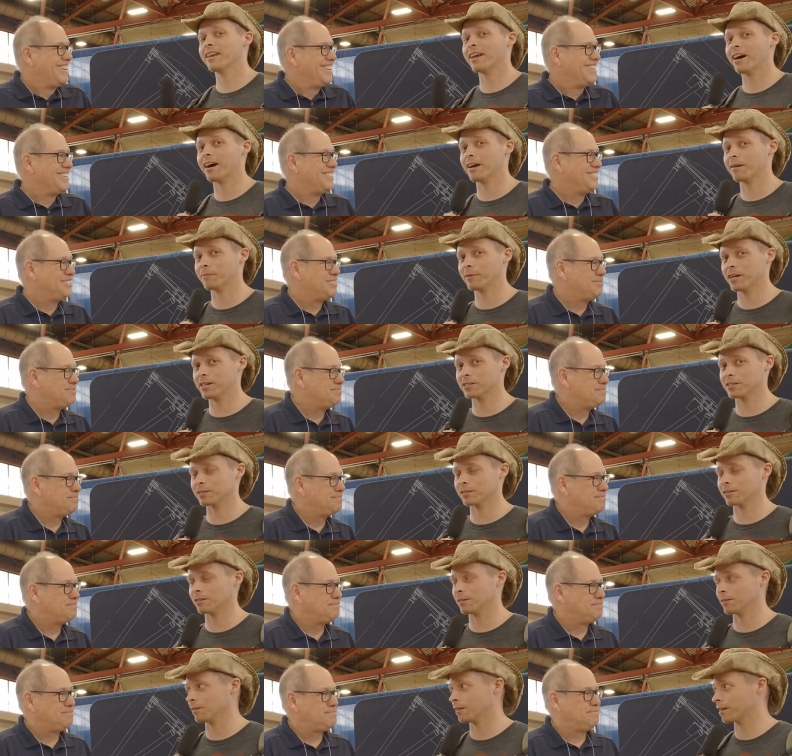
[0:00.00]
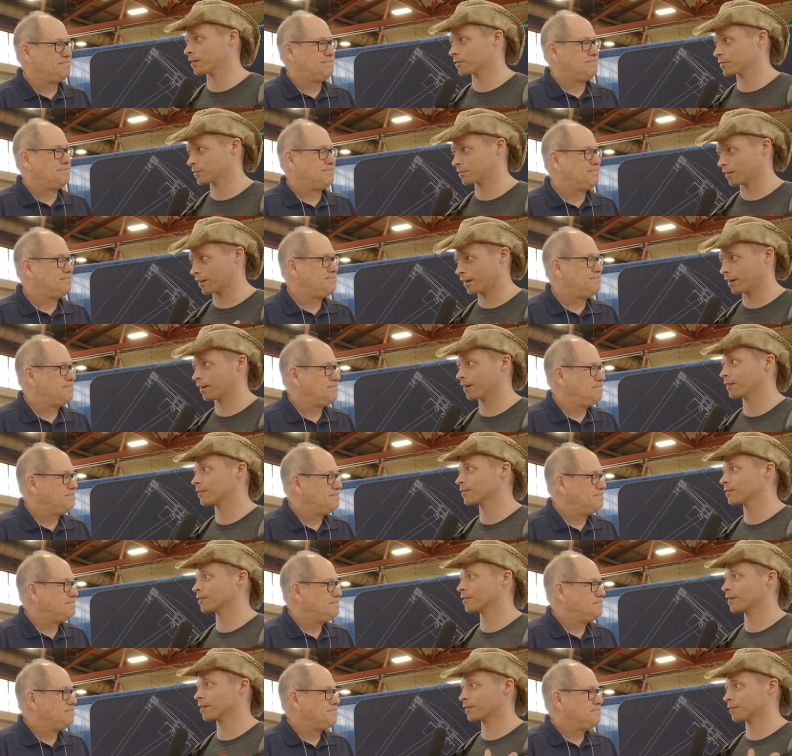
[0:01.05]
Speaker 1: now I imagine a lot of
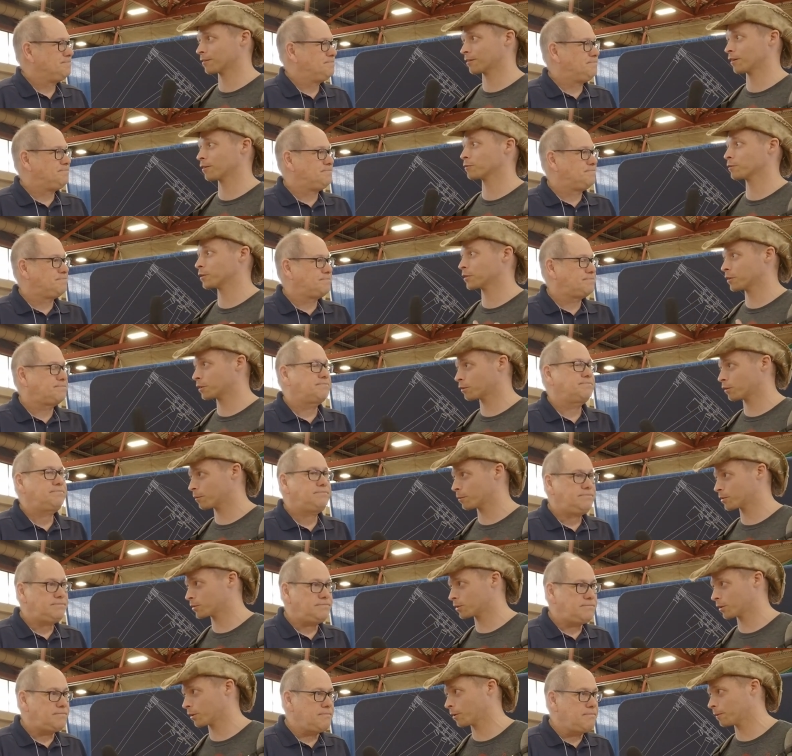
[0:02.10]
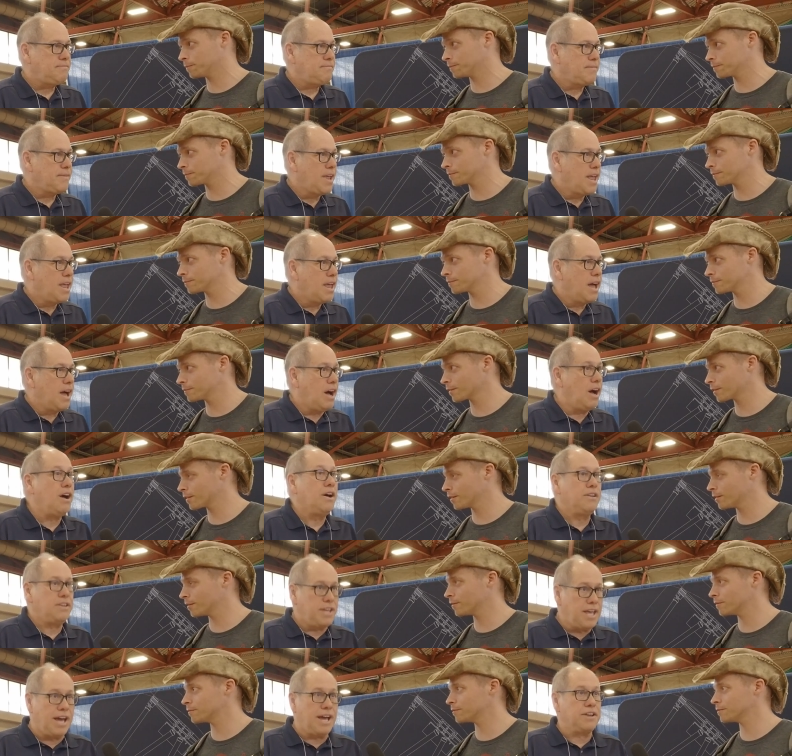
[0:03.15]
science gets on with your equipment
Speaker 2: too. Uh,
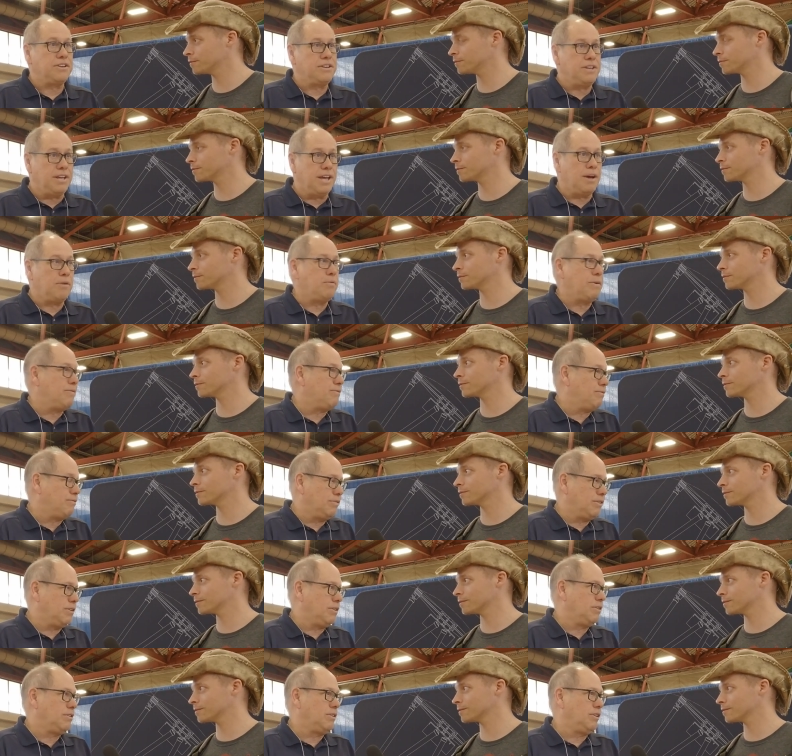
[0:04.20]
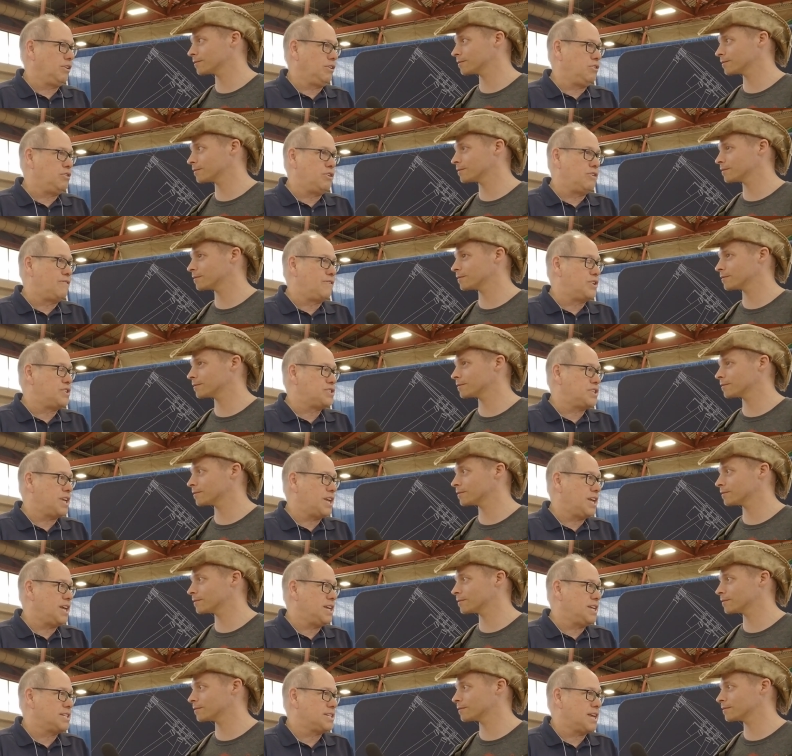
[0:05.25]
yeah, yeah, we've
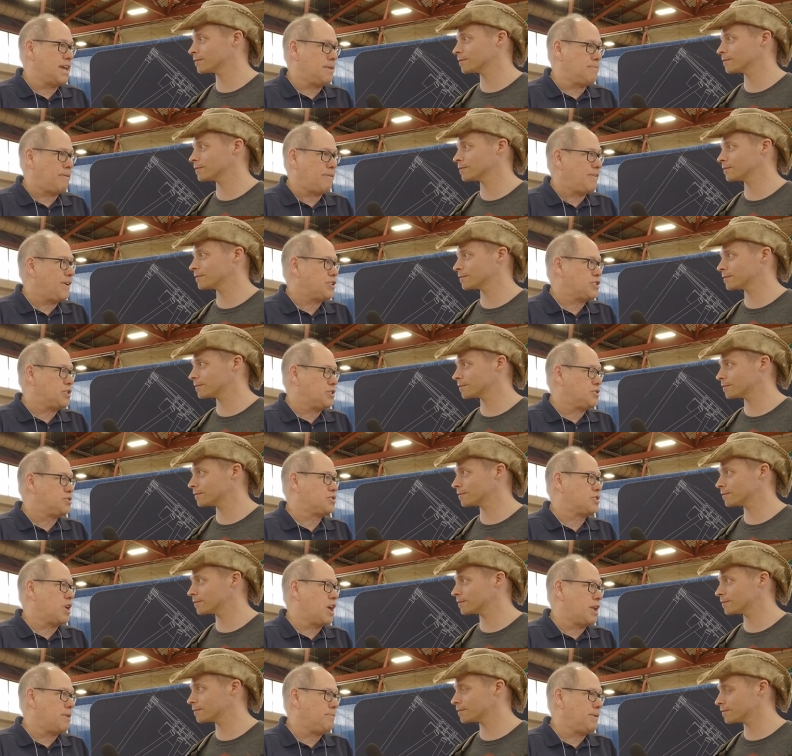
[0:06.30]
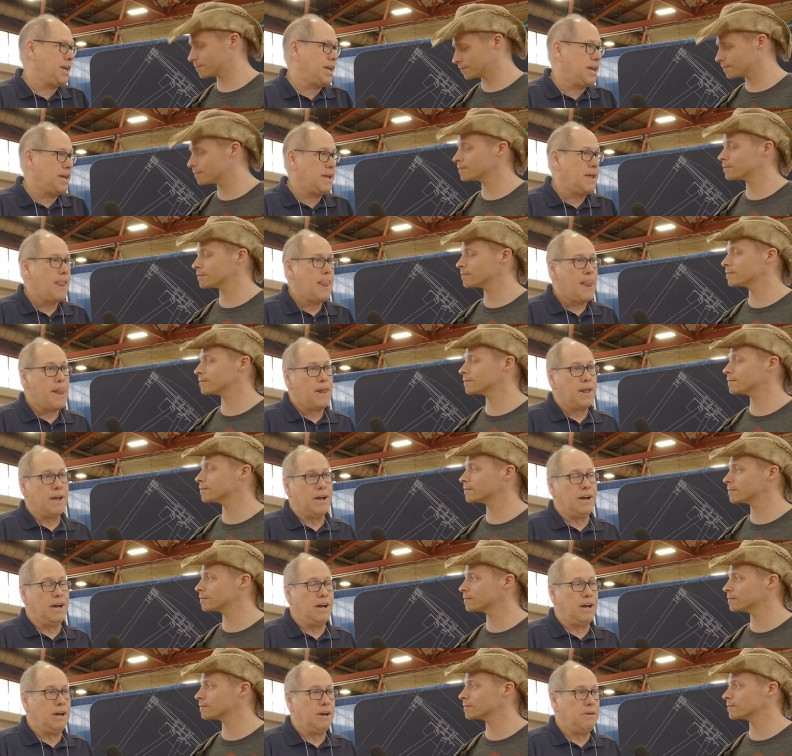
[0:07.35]
universities and professional astronomy.
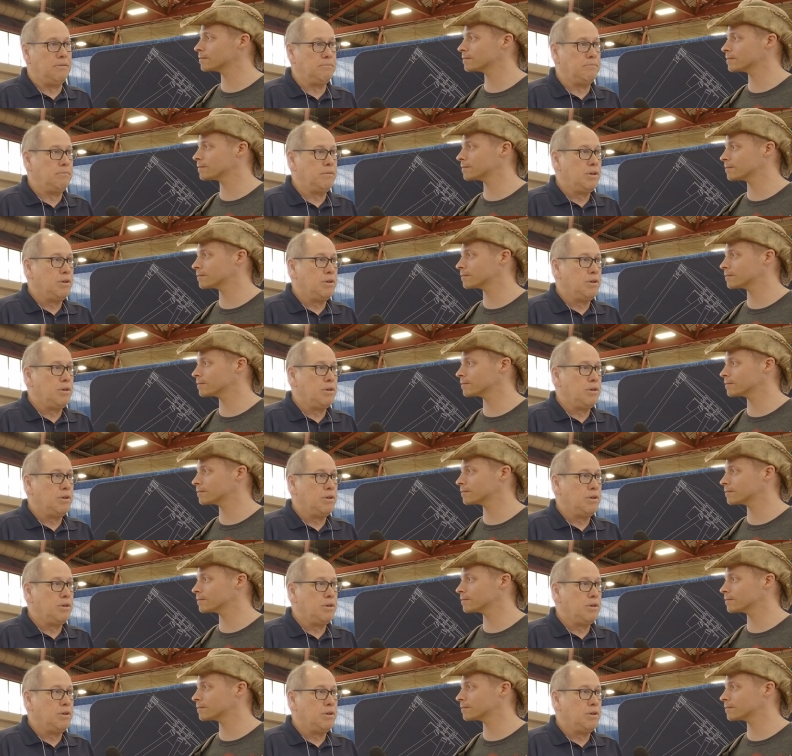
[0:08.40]
Um,